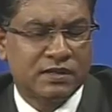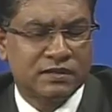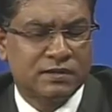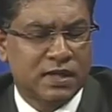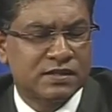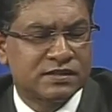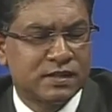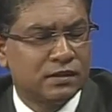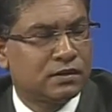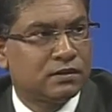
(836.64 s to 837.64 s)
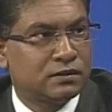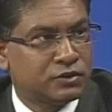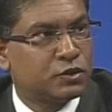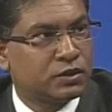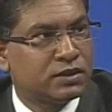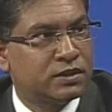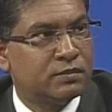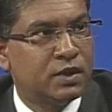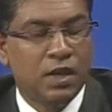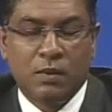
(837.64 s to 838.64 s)
still short term.
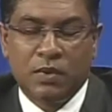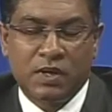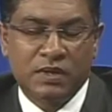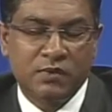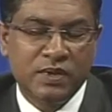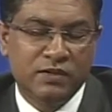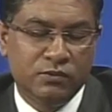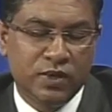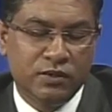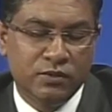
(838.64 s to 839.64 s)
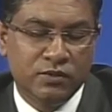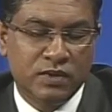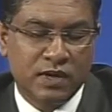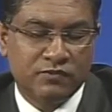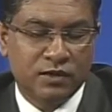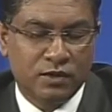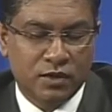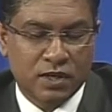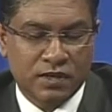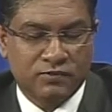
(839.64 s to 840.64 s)
But I think we do have to look at the
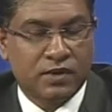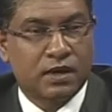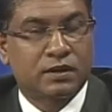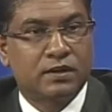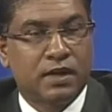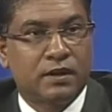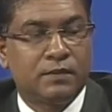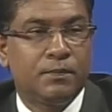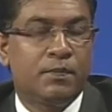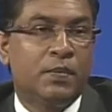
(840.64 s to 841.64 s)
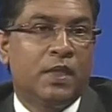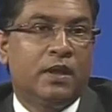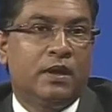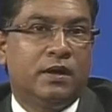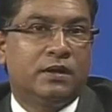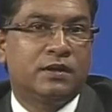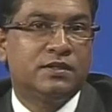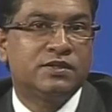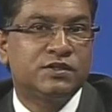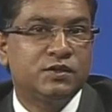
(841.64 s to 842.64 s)
fact that
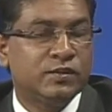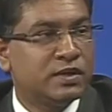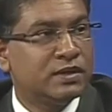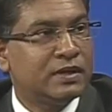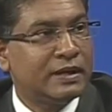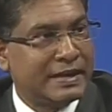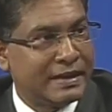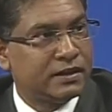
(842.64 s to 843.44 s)
consumer lending